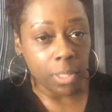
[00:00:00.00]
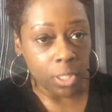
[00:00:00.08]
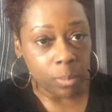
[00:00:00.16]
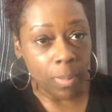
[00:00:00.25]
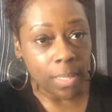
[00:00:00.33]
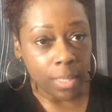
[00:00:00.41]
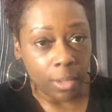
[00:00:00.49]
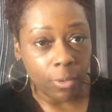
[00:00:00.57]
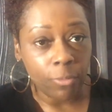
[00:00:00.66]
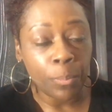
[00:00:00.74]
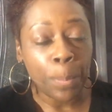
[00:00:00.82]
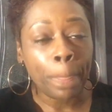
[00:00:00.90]
as
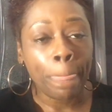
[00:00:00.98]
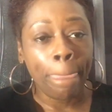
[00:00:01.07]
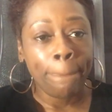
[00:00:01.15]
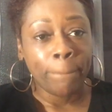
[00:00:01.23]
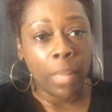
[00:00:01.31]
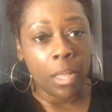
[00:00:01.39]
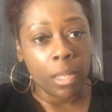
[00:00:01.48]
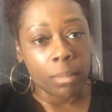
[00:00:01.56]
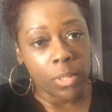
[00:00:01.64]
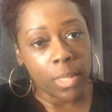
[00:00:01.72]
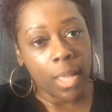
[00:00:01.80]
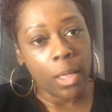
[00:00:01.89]
myself,
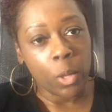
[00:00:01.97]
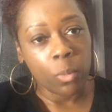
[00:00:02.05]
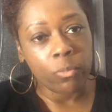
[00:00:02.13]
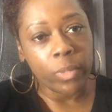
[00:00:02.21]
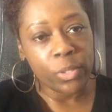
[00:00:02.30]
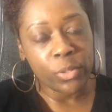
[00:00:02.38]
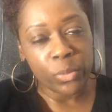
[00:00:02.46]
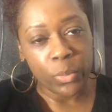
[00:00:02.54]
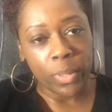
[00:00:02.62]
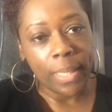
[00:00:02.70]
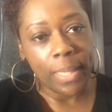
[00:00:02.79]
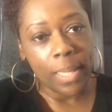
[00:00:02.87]
to help
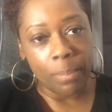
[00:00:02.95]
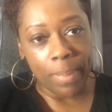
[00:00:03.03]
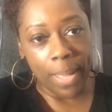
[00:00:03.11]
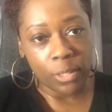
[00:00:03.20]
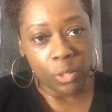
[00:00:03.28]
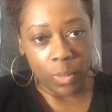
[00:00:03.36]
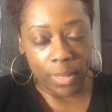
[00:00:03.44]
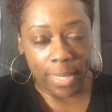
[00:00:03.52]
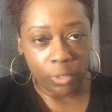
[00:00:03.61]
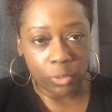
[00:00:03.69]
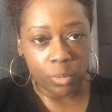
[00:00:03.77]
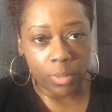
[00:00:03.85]
restore the hair back to a
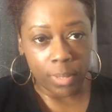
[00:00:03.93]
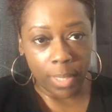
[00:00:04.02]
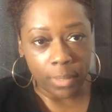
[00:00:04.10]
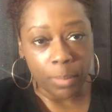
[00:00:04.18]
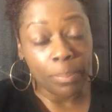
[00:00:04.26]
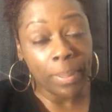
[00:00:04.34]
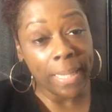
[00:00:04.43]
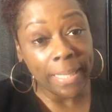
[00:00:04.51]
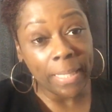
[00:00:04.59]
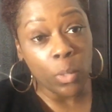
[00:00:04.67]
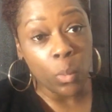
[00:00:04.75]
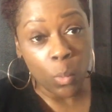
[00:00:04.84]
natural state,
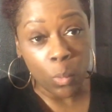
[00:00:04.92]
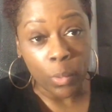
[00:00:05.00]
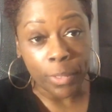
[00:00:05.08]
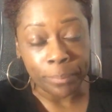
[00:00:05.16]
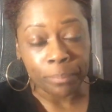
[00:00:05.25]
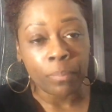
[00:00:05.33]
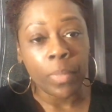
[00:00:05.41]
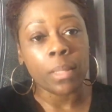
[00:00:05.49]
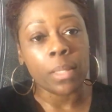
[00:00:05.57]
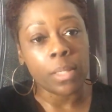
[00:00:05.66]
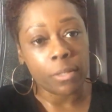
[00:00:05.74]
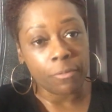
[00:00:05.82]
depending on
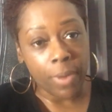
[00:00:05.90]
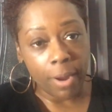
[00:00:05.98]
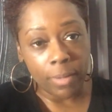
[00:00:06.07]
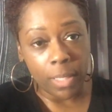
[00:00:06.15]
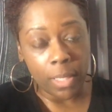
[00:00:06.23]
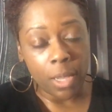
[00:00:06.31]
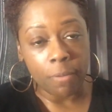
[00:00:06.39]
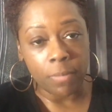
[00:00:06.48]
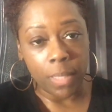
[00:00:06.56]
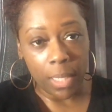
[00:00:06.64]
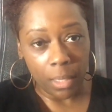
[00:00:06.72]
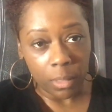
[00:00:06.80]
the severity of
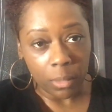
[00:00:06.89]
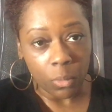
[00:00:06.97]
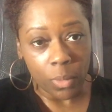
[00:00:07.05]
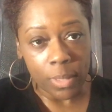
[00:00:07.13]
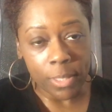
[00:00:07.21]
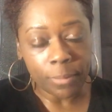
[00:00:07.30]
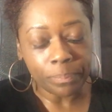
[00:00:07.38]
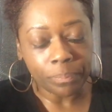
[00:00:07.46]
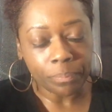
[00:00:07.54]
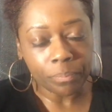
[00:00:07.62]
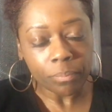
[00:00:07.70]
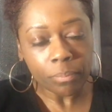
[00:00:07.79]
the hair loss
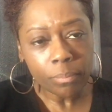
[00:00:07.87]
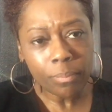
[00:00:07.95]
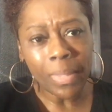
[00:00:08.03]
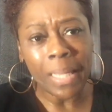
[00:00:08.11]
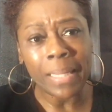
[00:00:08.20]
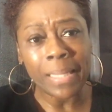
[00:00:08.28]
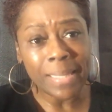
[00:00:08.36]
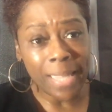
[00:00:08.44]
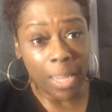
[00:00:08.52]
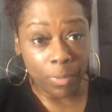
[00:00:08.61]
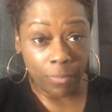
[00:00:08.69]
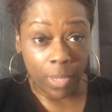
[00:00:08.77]
and the
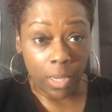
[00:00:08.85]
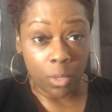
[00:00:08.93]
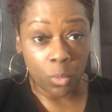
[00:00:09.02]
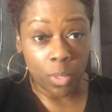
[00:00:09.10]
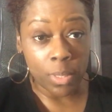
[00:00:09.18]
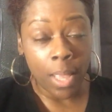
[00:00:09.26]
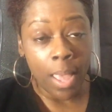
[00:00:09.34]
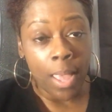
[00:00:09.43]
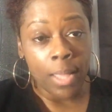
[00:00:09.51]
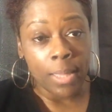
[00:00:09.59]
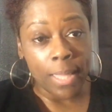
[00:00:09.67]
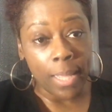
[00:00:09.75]
type of hair loss
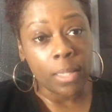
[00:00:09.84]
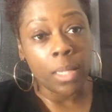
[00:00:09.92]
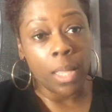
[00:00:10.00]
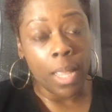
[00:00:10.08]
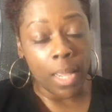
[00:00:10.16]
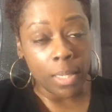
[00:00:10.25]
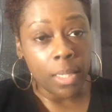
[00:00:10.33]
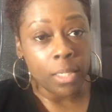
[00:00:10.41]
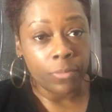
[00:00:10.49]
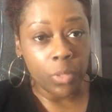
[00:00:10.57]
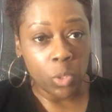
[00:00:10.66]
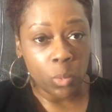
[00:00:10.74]
that an
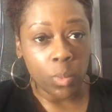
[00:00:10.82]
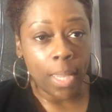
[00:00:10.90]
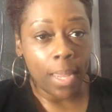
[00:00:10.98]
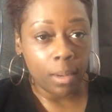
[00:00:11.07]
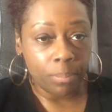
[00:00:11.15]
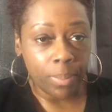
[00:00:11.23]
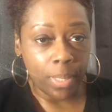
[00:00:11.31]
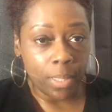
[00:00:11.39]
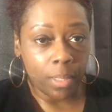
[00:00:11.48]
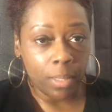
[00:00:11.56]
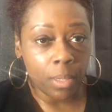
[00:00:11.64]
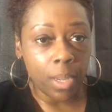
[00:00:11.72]
individual can
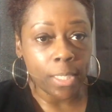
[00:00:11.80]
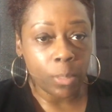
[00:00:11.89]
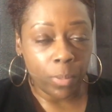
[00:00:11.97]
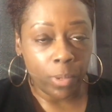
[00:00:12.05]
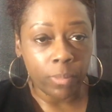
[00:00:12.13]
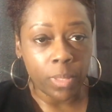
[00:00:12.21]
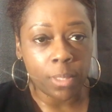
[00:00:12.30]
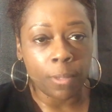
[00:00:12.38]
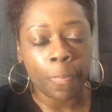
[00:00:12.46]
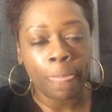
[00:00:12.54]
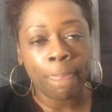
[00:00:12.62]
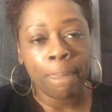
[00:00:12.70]
be experiencing.